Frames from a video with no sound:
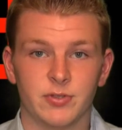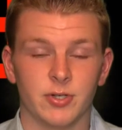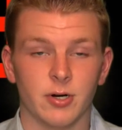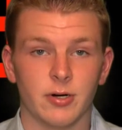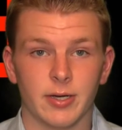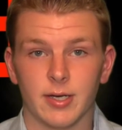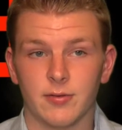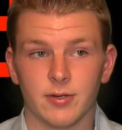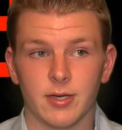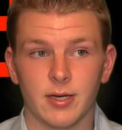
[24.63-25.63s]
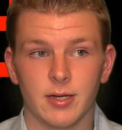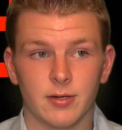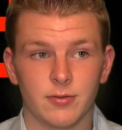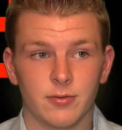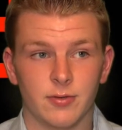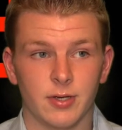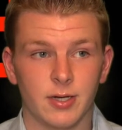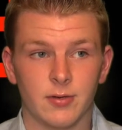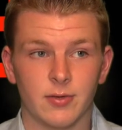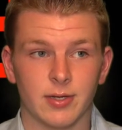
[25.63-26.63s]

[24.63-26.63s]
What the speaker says: Darn, I guess I can't exercise.